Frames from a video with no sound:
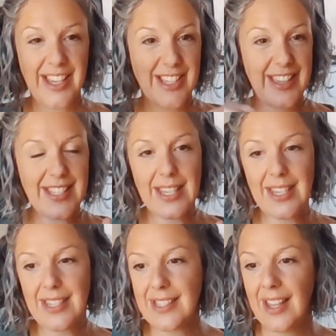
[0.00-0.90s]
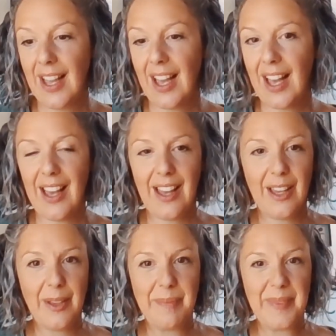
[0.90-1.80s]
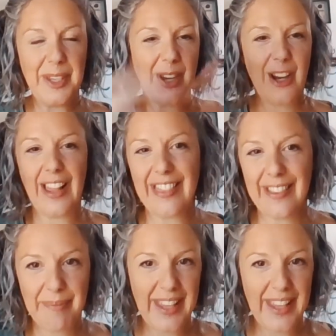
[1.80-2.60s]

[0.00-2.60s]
So this is, like